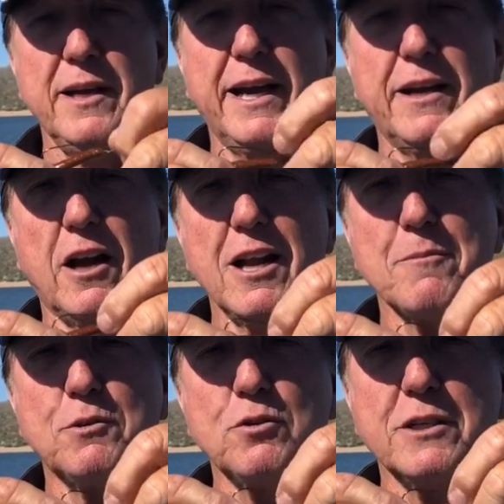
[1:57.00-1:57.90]
And all I'm
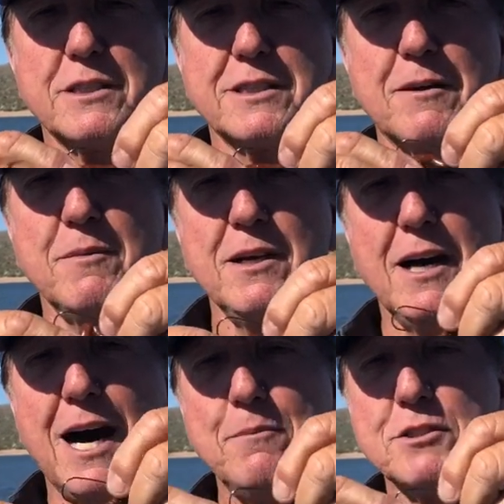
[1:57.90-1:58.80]
doing is
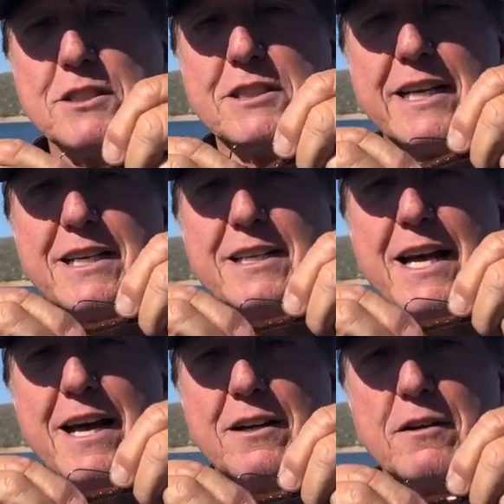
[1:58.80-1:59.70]
I'm just sticking
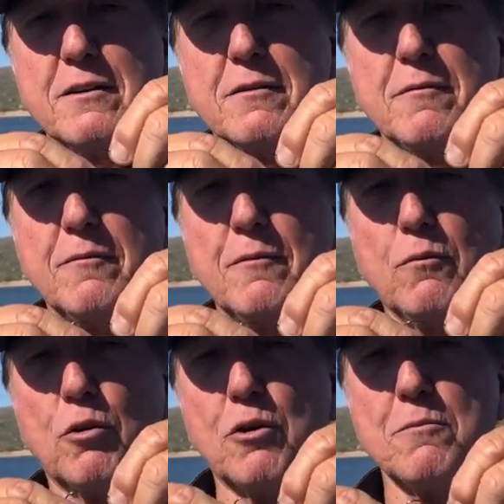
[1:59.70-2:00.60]
that
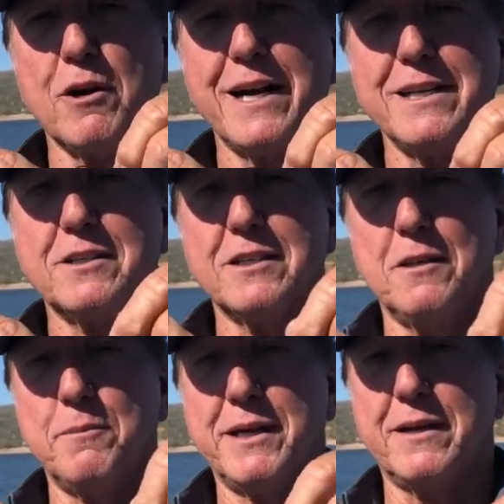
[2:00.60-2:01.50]
worm right into the
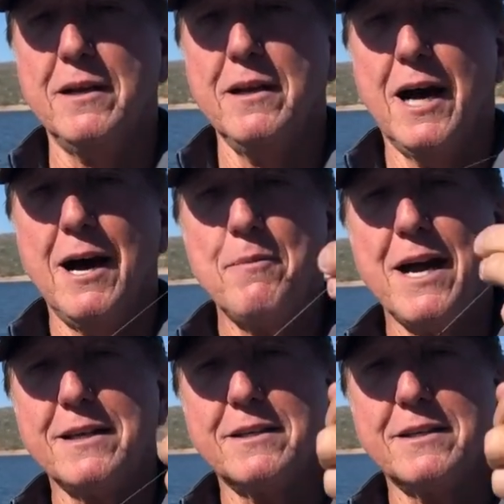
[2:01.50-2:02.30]
meat. I'm not